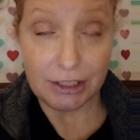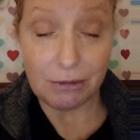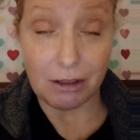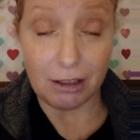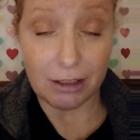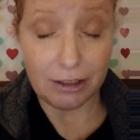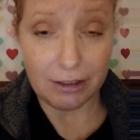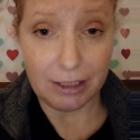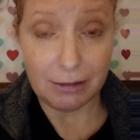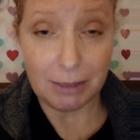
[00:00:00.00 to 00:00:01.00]
you honor
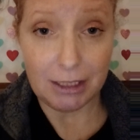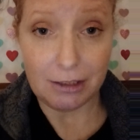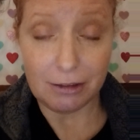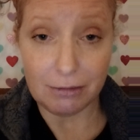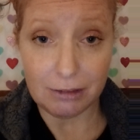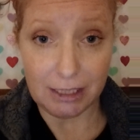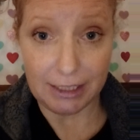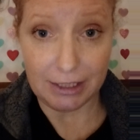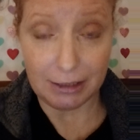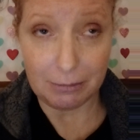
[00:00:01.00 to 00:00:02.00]
them and you don't let
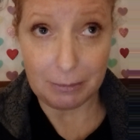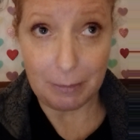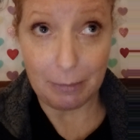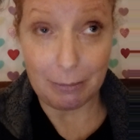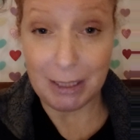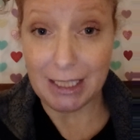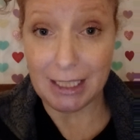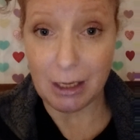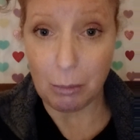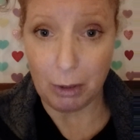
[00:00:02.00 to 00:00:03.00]
them
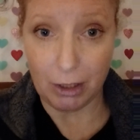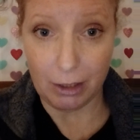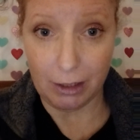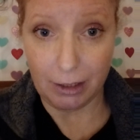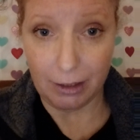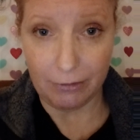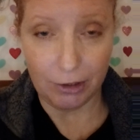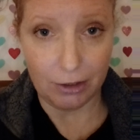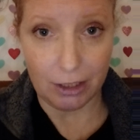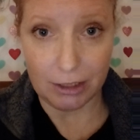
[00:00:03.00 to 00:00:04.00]
be a part of your
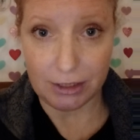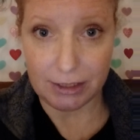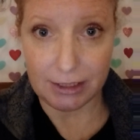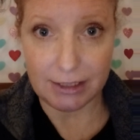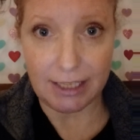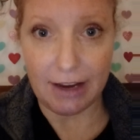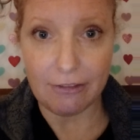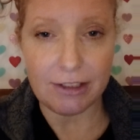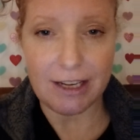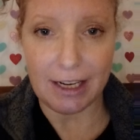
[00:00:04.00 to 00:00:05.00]
consciousness
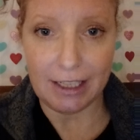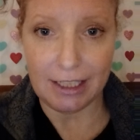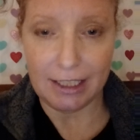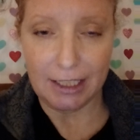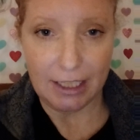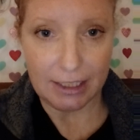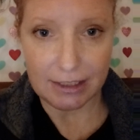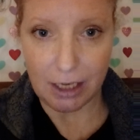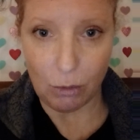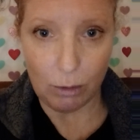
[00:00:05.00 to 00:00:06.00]
every day, is
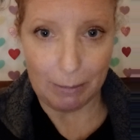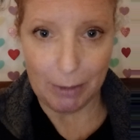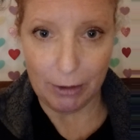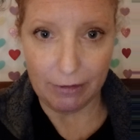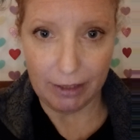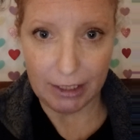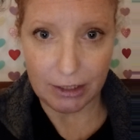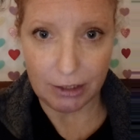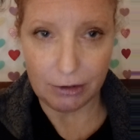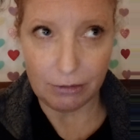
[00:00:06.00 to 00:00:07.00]
not what motivates
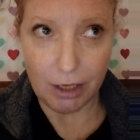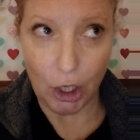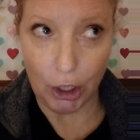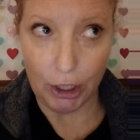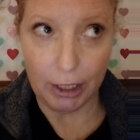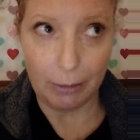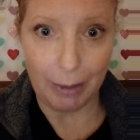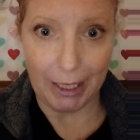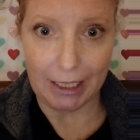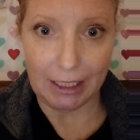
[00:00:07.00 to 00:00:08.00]
you, the hurt and
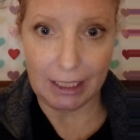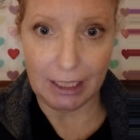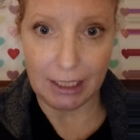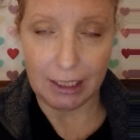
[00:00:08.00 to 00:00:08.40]
pain